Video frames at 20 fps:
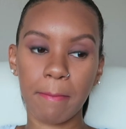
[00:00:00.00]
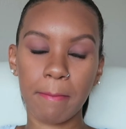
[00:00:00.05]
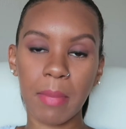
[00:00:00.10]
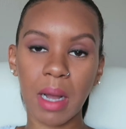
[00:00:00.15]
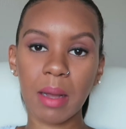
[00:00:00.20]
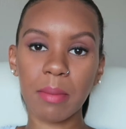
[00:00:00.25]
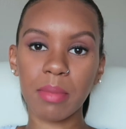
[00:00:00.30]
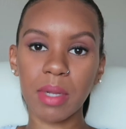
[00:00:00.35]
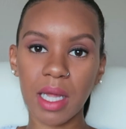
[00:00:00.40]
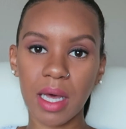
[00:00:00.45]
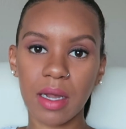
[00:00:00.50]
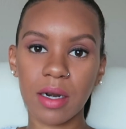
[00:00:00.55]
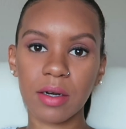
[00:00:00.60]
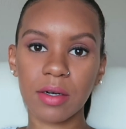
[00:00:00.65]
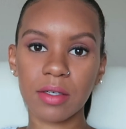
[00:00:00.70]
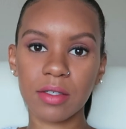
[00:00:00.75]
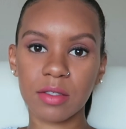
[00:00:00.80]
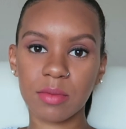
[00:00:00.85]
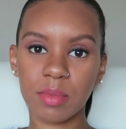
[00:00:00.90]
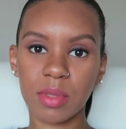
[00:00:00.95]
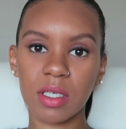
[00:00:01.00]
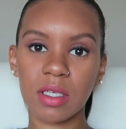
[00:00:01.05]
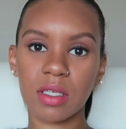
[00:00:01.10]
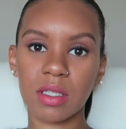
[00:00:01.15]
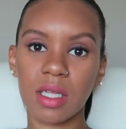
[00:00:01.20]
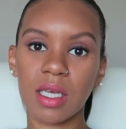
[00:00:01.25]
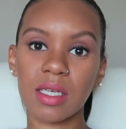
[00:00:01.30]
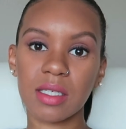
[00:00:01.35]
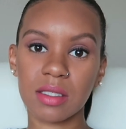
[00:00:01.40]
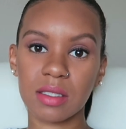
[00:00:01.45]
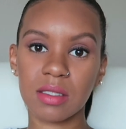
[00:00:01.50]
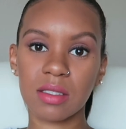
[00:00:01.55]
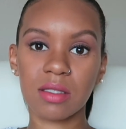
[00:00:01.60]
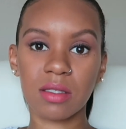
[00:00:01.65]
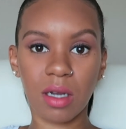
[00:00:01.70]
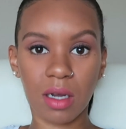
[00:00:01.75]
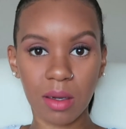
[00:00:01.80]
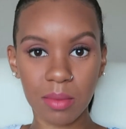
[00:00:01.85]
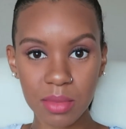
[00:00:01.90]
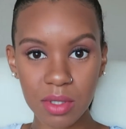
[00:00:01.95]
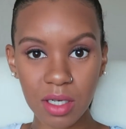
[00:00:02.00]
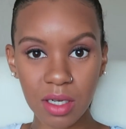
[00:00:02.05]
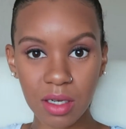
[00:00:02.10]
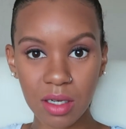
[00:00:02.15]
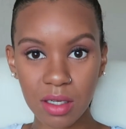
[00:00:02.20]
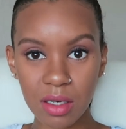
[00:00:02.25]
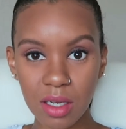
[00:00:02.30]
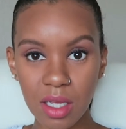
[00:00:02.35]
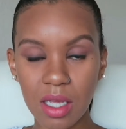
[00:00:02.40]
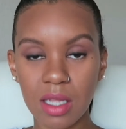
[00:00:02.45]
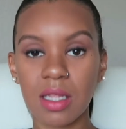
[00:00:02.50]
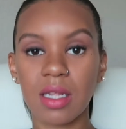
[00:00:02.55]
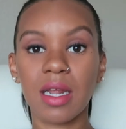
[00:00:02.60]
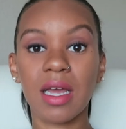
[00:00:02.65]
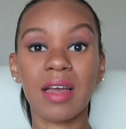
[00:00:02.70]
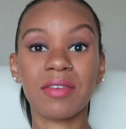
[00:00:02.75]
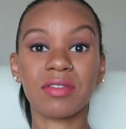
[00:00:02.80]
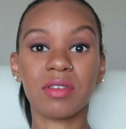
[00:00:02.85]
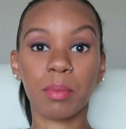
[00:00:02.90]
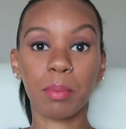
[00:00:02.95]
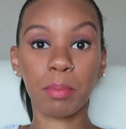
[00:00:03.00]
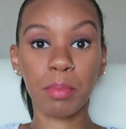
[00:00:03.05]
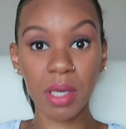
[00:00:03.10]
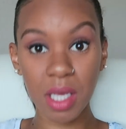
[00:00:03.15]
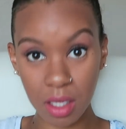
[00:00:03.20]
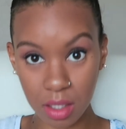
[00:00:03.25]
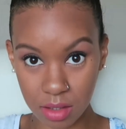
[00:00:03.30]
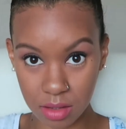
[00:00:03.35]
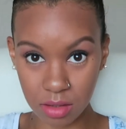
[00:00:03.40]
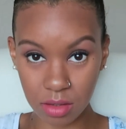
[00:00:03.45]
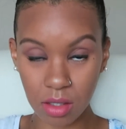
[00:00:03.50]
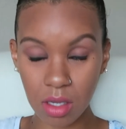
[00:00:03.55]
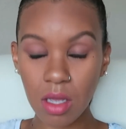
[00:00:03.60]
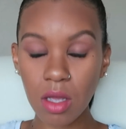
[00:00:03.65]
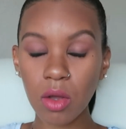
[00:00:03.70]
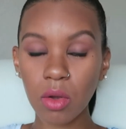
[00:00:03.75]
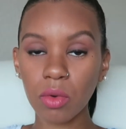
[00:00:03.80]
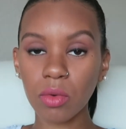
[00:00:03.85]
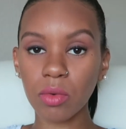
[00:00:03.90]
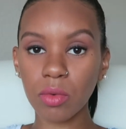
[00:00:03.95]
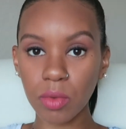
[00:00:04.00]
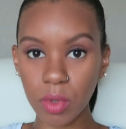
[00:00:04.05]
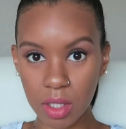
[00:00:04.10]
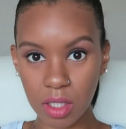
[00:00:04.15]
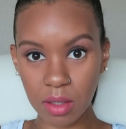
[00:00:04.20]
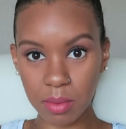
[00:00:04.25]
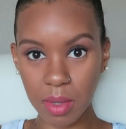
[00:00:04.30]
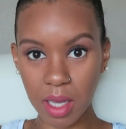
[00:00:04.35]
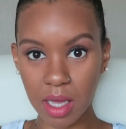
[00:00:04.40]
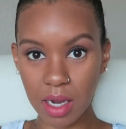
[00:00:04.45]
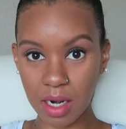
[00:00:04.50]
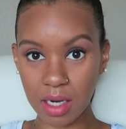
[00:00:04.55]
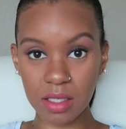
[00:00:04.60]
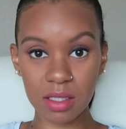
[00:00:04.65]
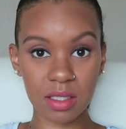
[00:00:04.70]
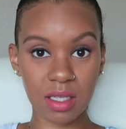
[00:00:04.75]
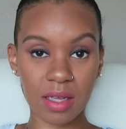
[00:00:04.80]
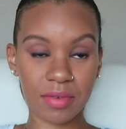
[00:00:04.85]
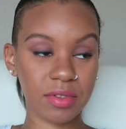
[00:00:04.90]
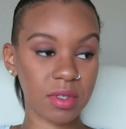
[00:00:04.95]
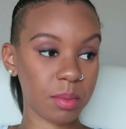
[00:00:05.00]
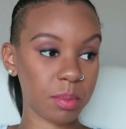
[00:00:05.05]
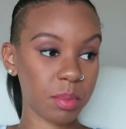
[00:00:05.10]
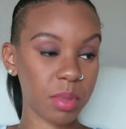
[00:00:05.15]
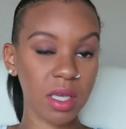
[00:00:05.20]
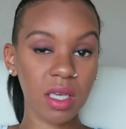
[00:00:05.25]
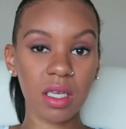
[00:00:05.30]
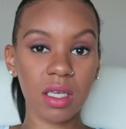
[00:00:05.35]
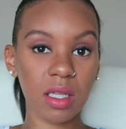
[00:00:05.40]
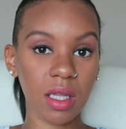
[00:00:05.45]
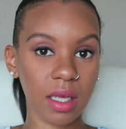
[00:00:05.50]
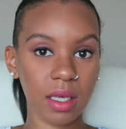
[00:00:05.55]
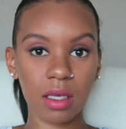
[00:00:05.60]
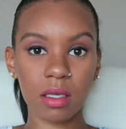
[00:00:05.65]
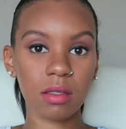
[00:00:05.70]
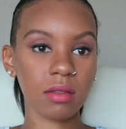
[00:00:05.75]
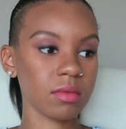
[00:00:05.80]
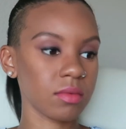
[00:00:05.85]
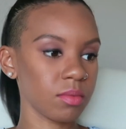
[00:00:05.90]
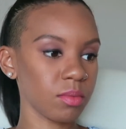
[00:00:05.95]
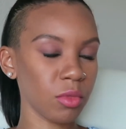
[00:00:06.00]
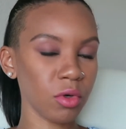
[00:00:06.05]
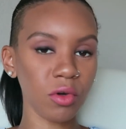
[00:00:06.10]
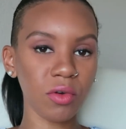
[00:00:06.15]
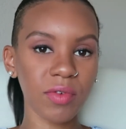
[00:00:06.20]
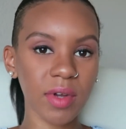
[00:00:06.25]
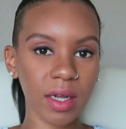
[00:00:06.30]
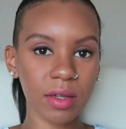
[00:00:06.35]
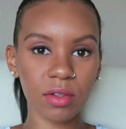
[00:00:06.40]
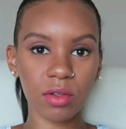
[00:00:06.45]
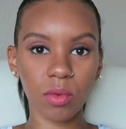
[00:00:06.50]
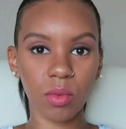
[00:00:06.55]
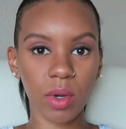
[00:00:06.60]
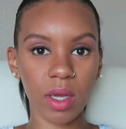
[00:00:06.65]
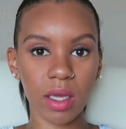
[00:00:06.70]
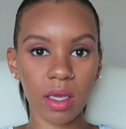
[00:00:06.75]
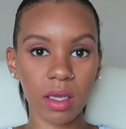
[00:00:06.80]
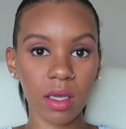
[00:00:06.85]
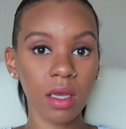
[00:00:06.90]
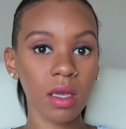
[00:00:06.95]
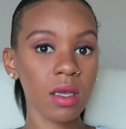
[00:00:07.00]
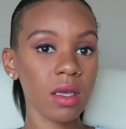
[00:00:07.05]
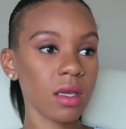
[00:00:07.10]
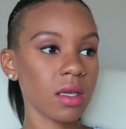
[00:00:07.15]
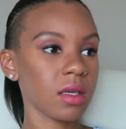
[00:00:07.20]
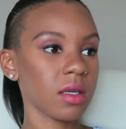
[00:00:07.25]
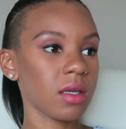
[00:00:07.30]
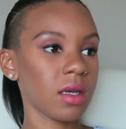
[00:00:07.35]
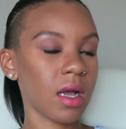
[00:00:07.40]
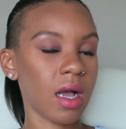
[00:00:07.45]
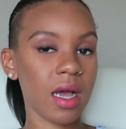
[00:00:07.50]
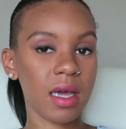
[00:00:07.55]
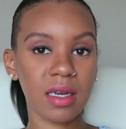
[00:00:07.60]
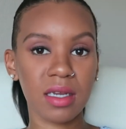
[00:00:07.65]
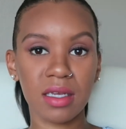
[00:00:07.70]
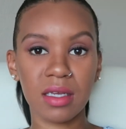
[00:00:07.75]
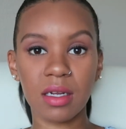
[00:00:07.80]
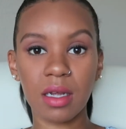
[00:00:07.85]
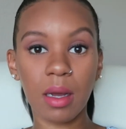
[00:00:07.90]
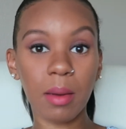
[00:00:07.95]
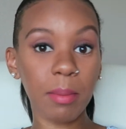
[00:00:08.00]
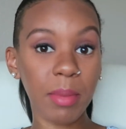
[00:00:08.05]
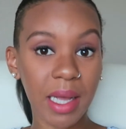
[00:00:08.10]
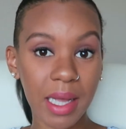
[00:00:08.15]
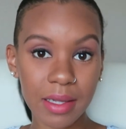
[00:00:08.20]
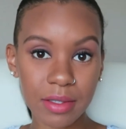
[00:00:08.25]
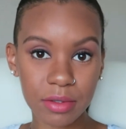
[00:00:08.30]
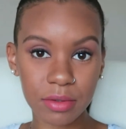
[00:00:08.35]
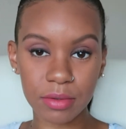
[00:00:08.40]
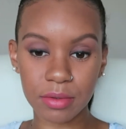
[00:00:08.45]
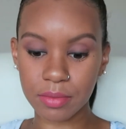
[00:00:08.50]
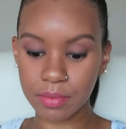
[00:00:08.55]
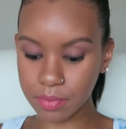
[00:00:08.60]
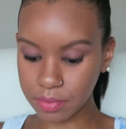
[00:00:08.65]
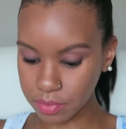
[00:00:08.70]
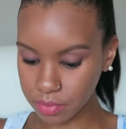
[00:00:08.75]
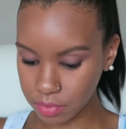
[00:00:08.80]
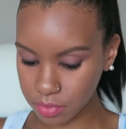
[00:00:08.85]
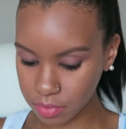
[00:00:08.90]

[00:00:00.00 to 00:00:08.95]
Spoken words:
my bladder is being like stomped on, and then I have to piss really bad. I just have to pee, like move out the way. I need a bathroom.